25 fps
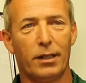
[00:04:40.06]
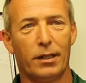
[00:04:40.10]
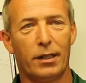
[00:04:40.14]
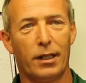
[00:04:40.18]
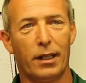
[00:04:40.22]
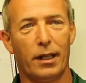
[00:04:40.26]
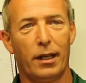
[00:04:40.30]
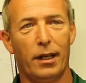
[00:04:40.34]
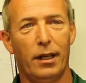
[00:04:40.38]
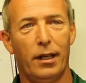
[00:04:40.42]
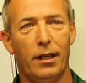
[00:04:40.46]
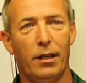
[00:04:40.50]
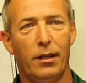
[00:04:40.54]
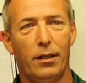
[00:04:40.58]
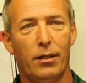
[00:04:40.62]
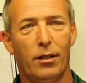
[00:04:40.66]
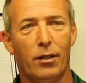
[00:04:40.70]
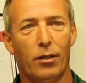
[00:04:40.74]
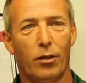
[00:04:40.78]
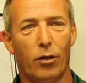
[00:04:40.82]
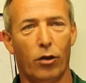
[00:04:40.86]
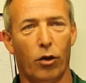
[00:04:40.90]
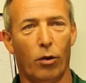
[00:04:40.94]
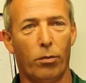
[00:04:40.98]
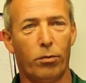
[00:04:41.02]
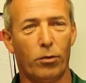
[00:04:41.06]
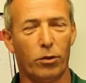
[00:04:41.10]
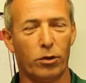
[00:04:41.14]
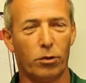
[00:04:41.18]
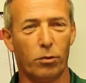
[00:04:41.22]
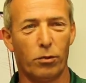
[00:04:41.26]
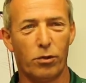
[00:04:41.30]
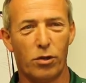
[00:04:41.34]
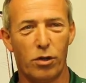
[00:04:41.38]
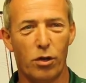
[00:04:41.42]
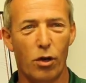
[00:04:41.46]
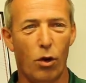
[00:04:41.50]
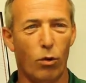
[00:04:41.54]
into the club, because
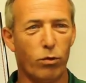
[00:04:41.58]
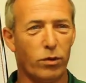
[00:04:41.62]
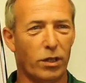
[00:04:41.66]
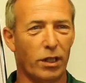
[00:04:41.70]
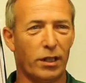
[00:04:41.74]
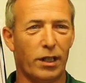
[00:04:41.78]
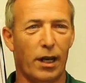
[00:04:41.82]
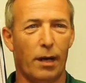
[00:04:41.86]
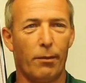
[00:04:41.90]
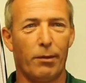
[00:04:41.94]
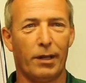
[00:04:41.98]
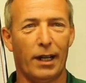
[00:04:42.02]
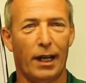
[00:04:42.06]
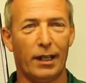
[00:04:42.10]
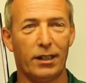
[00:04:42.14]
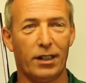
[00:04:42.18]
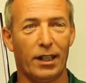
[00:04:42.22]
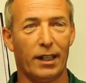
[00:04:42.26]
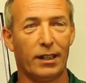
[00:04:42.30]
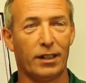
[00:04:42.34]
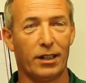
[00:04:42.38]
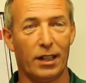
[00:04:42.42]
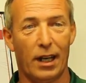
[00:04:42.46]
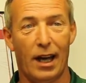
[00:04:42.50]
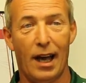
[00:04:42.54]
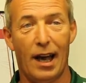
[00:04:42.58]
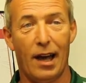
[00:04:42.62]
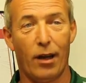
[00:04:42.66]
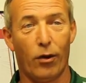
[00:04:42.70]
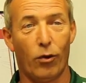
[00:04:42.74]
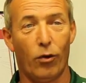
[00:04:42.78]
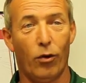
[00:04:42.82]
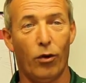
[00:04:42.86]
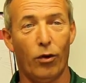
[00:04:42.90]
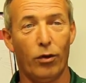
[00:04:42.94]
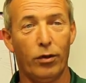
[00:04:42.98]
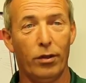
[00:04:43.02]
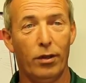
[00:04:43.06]
there was no disabled access at
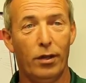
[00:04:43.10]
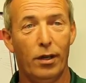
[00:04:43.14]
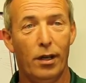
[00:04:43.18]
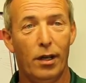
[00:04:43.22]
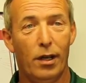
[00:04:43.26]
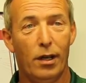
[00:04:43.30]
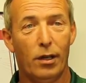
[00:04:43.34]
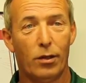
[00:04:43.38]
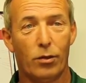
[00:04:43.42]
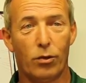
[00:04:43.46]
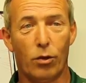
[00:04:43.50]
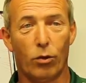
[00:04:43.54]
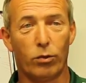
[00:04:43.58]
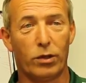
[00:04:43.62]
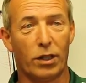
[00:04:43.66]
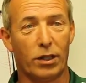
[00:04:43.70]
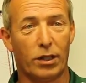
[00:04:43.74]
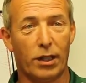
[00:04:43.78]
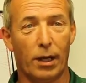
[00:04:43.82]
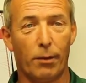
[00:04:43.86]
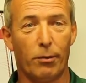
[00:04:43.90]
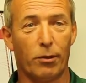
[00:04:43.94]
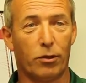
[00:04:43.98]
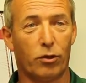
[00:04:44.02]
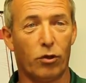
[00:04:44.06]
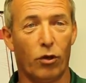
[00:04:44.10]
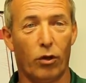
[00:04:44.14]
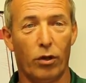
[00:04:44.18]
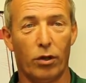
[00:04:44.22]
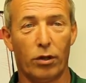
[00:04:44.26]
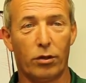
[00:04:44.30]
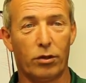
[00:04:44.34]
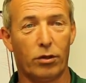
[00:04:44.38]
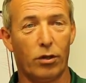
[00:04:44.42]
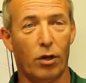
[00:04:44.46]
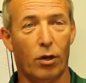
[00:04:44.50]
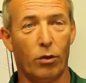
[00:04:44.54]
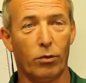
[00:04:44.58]
all, no disabled
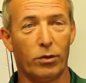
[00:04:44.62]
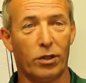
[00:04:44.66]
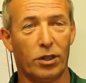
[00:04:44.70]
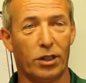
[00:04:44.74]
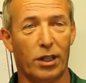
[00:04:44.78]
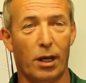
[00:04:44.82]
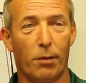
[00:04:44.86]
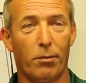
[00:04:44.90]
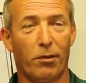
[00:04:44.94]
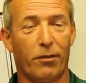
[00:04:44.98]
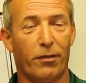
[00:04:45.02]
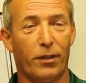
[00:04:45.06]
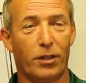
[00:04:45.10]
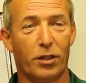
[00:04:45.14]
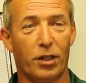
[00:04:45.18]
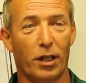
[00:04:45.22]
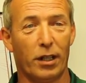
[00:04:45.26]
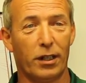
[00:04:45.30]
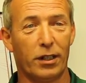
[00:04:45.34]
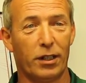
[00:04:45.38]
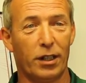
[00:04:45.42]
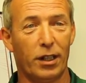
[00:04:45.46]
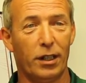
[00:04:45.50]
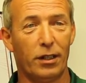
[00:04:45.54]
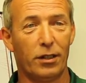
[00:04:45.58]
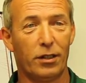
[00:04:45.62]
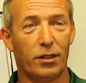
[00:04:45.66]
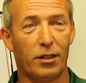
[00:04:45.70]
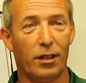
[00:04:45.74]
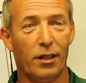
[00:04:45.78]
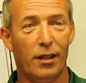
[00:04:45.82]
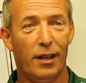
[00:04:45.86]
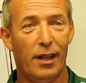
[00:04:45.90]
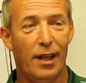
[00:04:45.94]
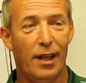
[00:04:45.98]
toilets, no disabled facilities.